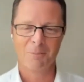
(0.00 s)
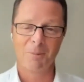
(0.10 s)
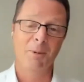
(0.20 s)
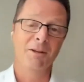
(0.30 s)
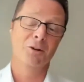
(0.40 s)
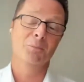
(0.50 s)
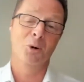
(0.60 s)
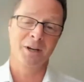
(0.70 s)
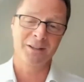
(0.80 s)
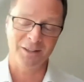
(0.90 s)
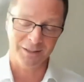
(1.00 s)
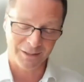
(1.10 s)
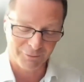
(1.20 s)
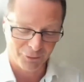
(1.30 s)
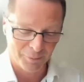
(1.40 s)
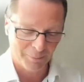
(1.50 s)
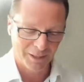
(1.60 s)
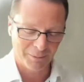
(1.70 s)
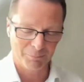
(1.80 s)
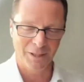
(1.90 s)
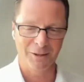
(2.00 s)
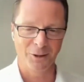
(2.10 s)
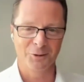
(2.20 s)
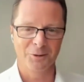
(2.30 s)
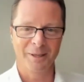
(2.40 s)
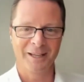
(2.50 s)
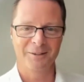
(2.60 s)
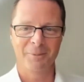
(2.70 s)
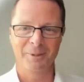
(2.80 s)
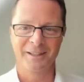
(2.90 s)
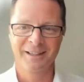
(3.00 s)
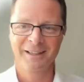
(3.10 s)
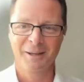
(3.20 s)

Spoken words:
maybe even more exciting for me being London based, maybe.